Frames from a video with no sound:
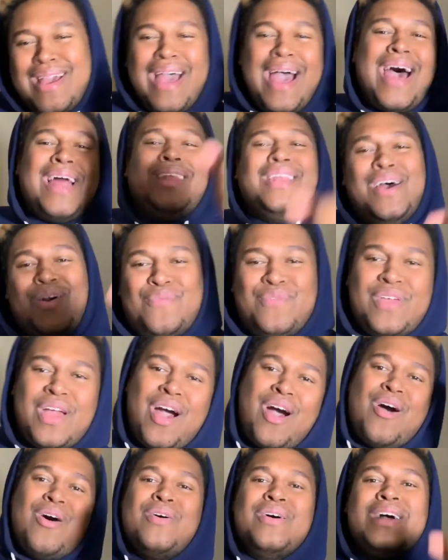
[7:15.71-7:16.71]
I love
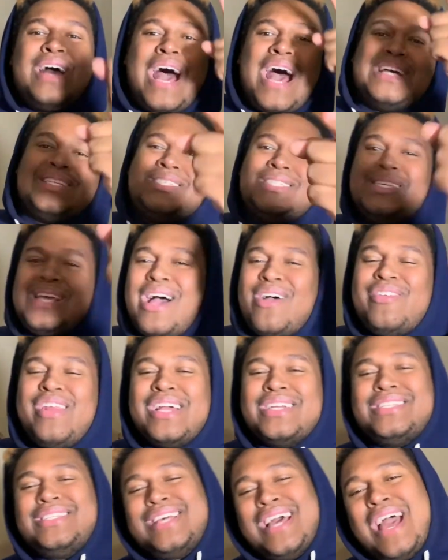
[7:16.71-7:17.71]
y'all. I'll see y'all
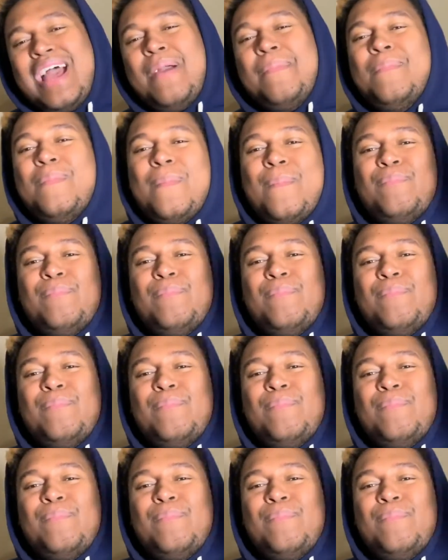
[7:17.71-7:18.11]
next time.